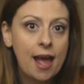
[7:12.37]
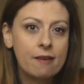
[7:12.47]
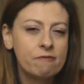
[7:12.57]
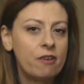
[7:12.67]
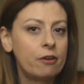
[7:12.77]

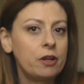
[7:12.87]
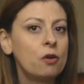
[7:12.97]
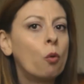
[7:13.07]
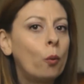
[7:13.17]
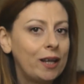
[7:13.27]
and very
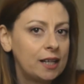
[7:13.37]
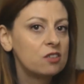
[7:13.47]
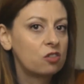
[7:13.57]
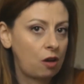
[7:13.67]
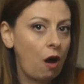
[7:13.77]
weak
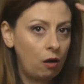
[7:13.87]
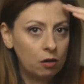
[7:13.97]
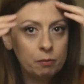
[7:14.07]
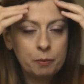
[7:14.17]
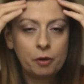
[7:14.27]

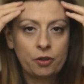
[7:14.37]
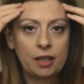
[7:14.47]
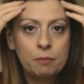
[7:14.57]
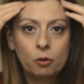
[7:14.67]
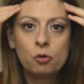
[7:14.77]
scalp, because I
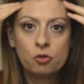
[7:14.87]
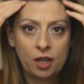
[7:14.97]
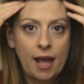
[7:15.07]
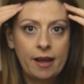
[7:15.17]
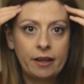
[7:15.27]
keep on
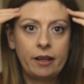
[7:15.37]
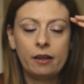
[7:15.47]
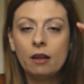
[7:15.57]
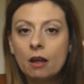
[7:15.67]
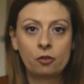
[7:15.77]
losing hair here.